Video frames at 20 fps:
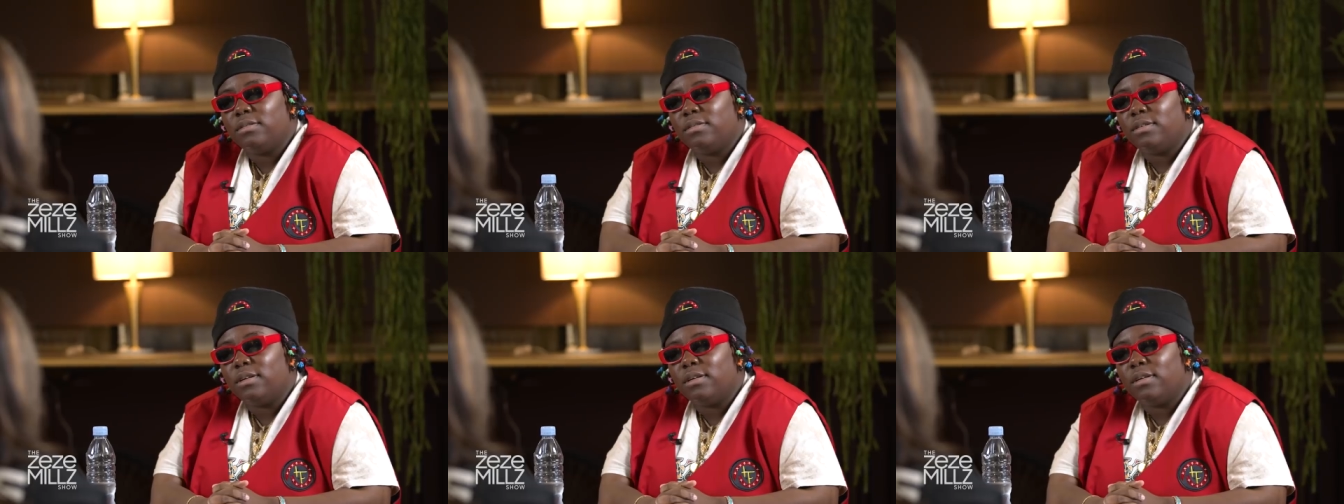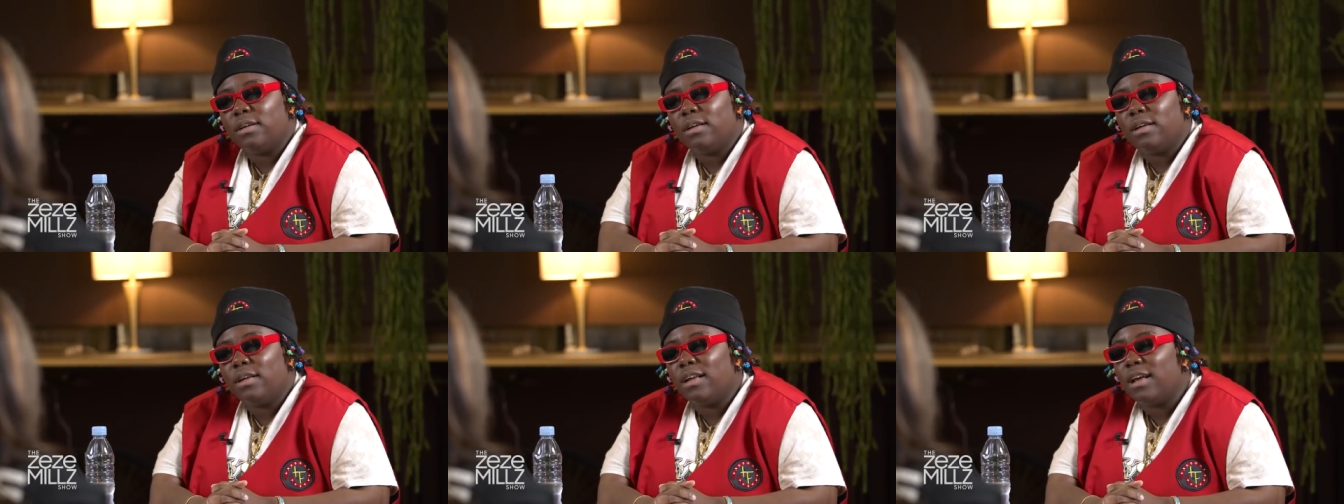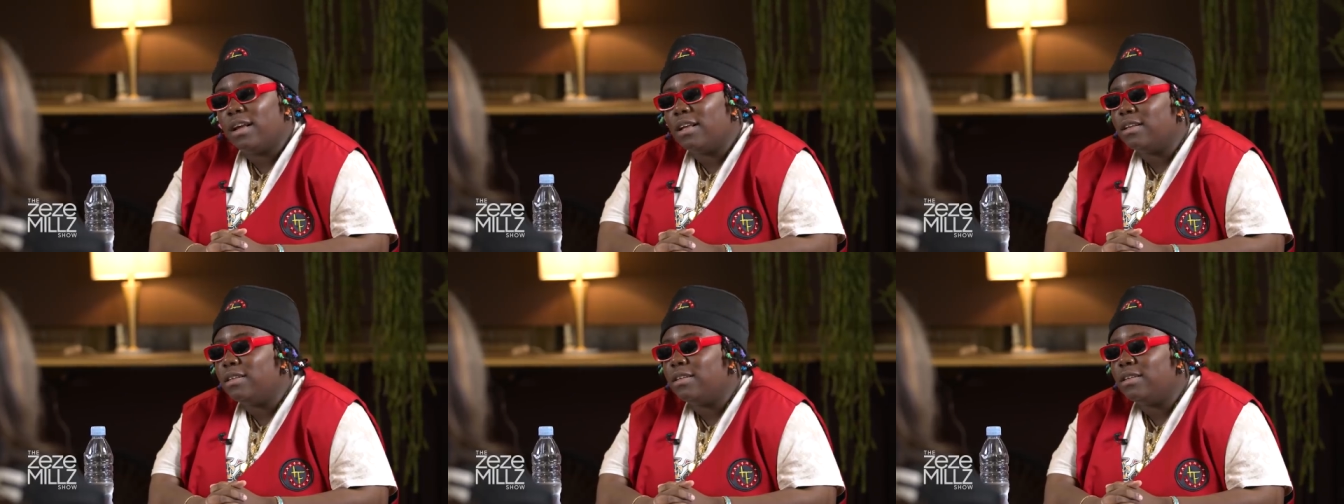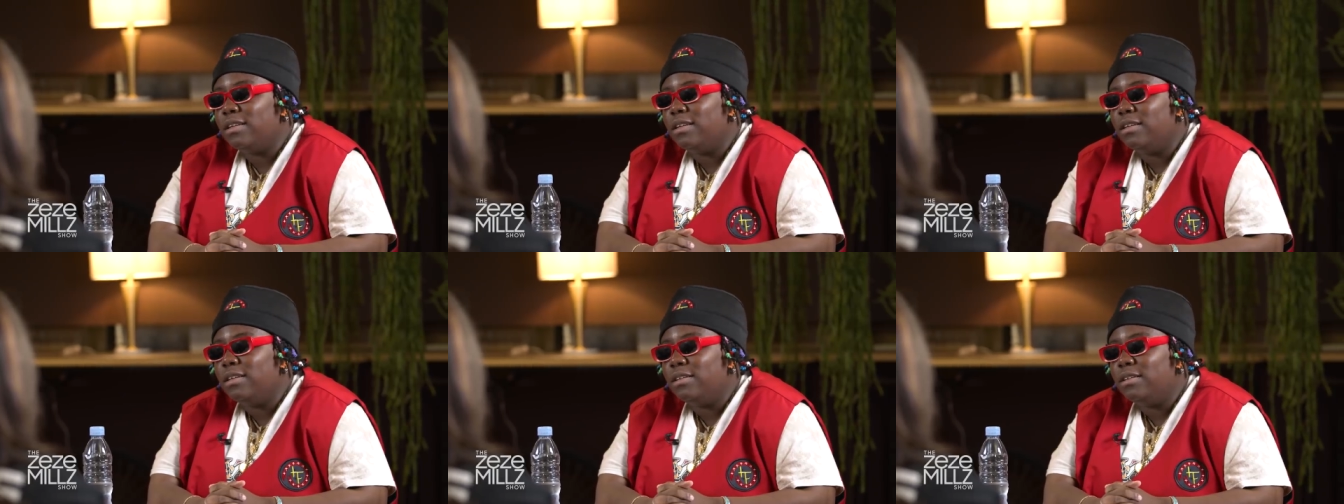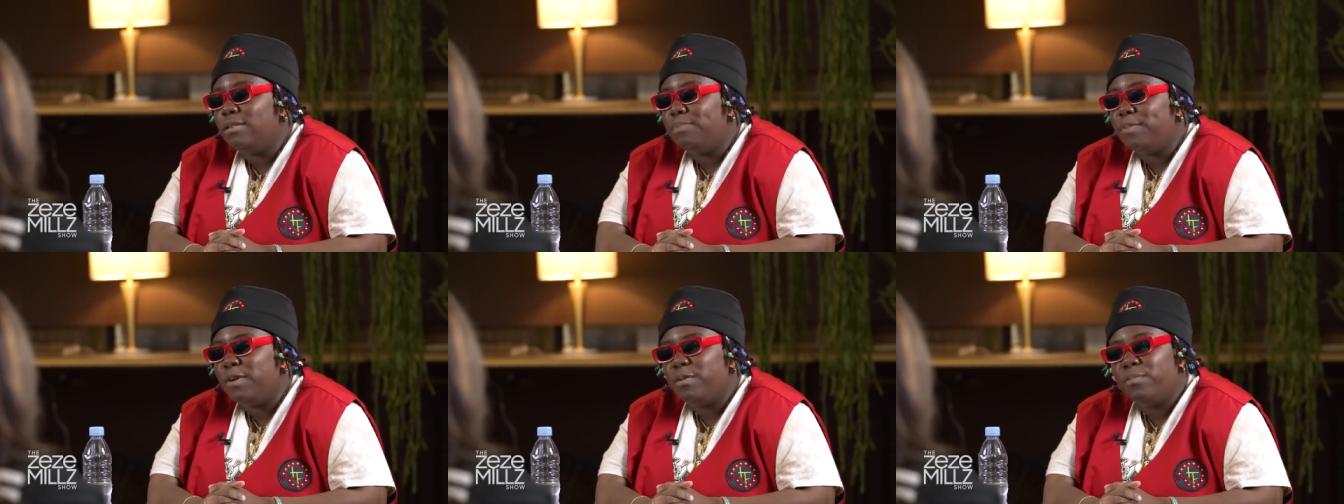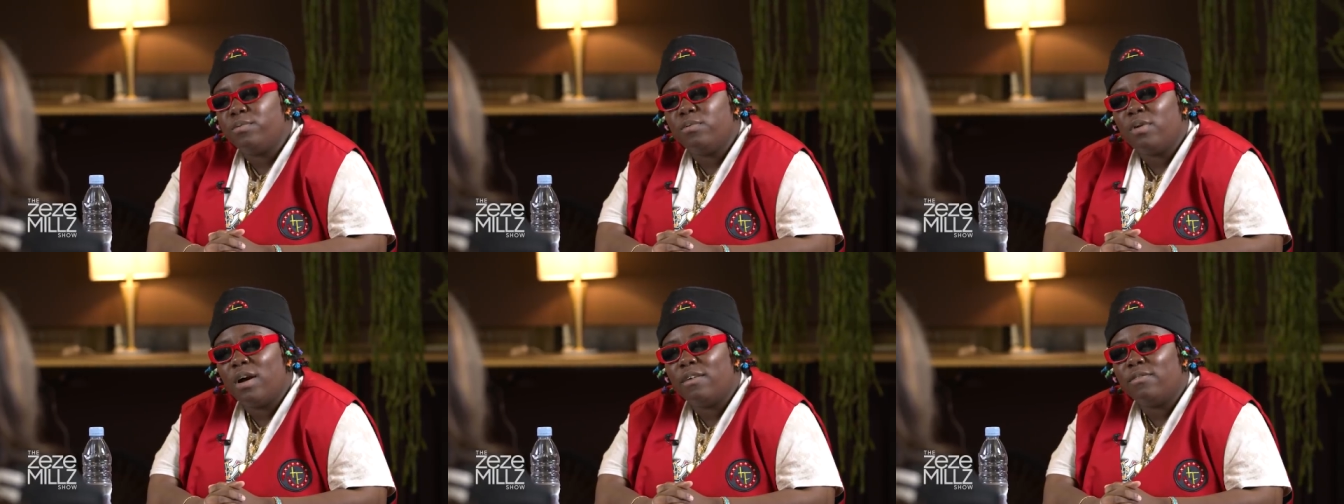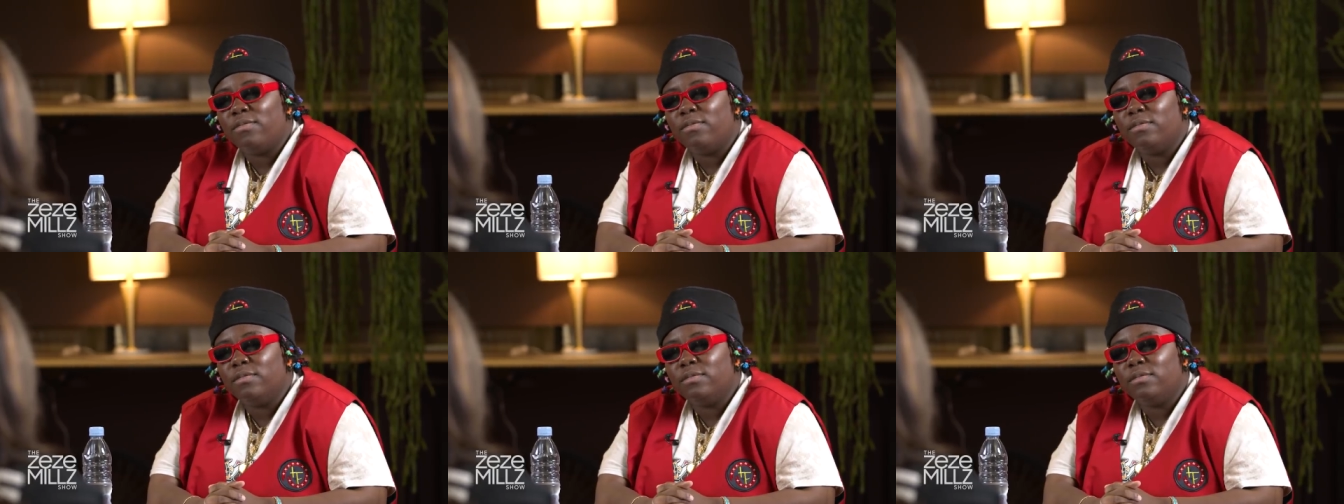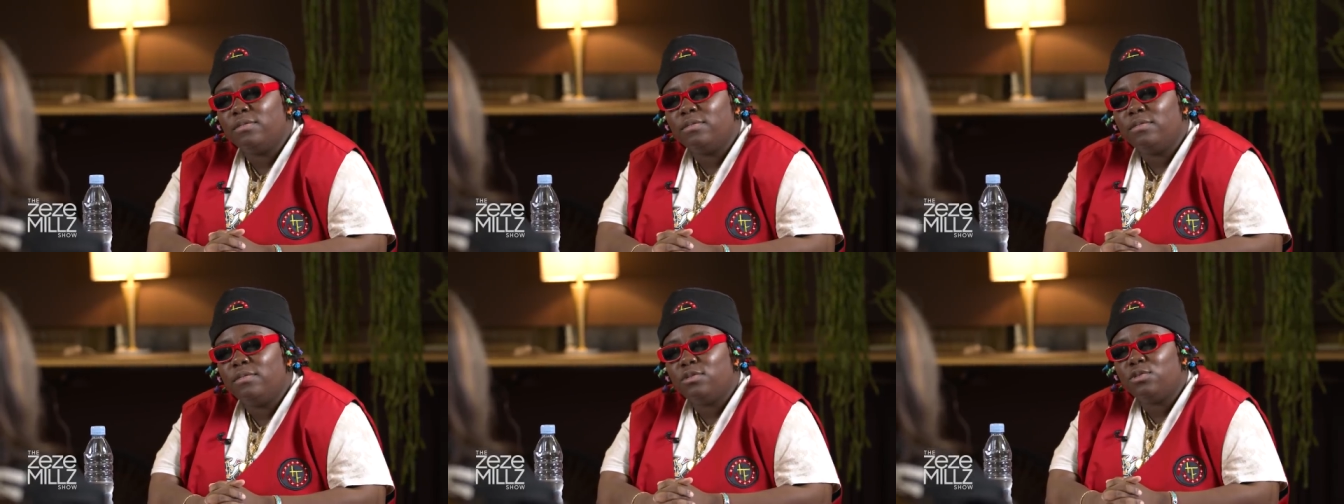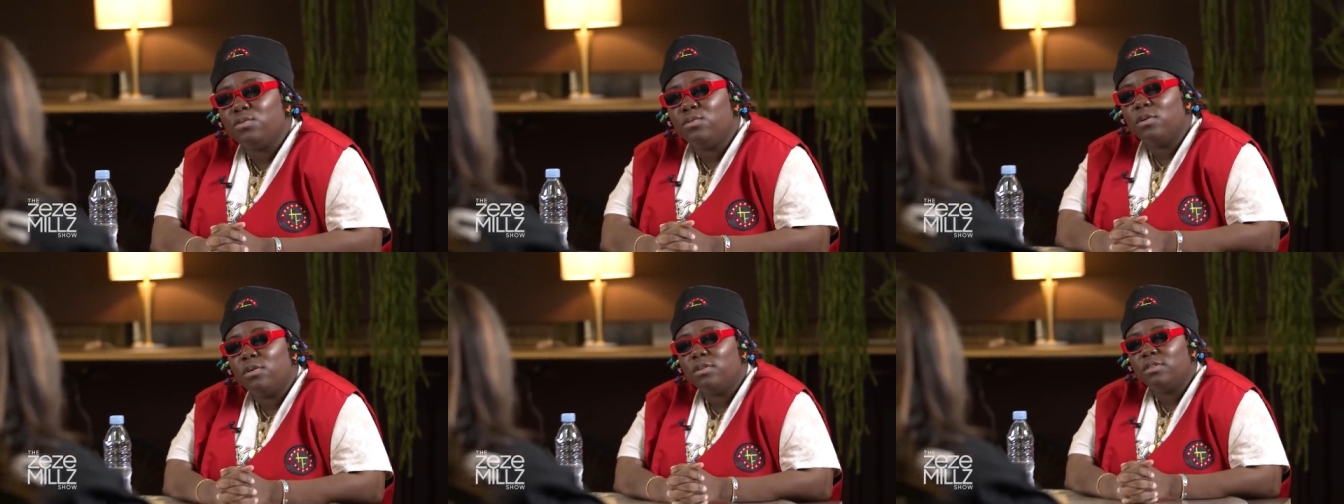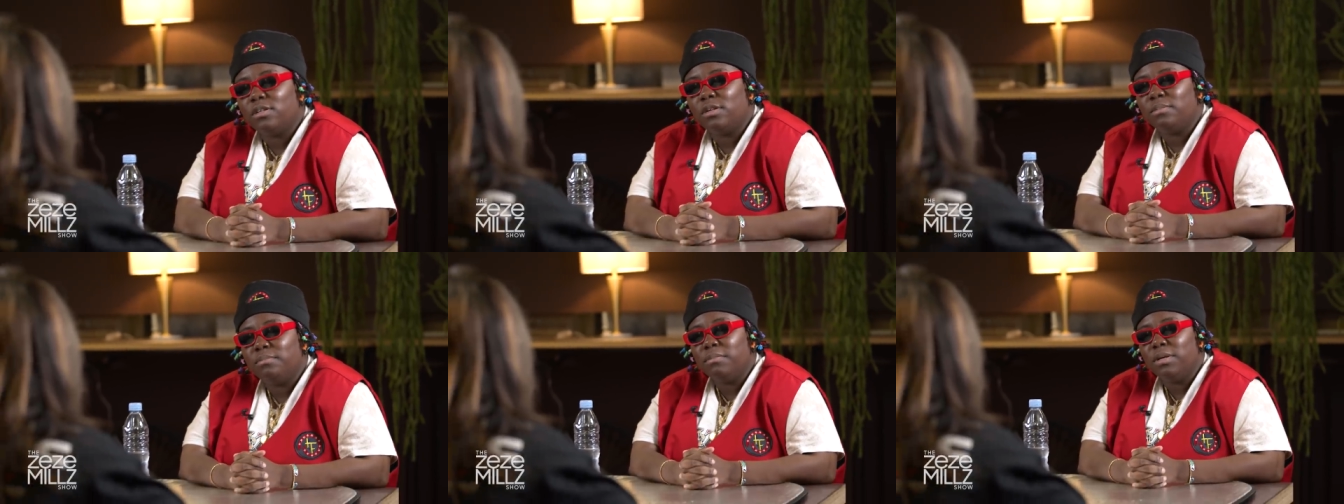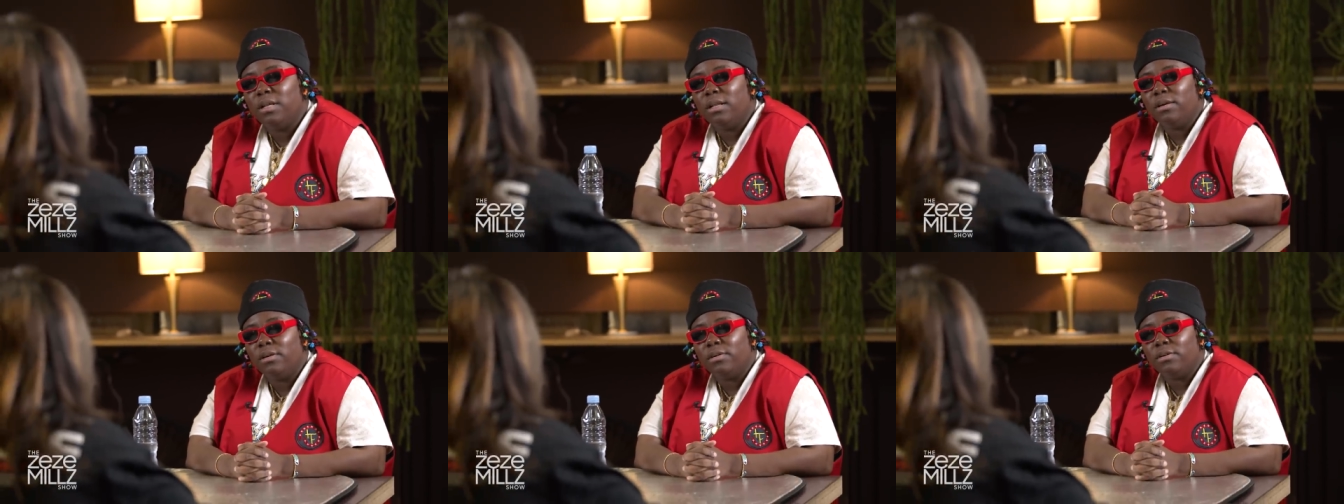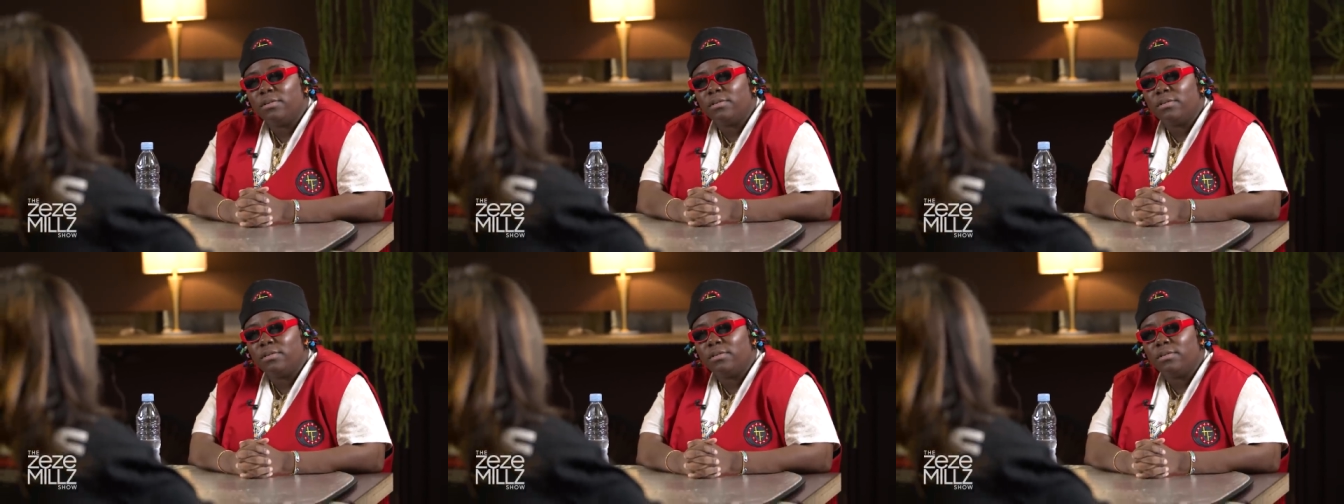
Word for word: The, uh, people have 200 million.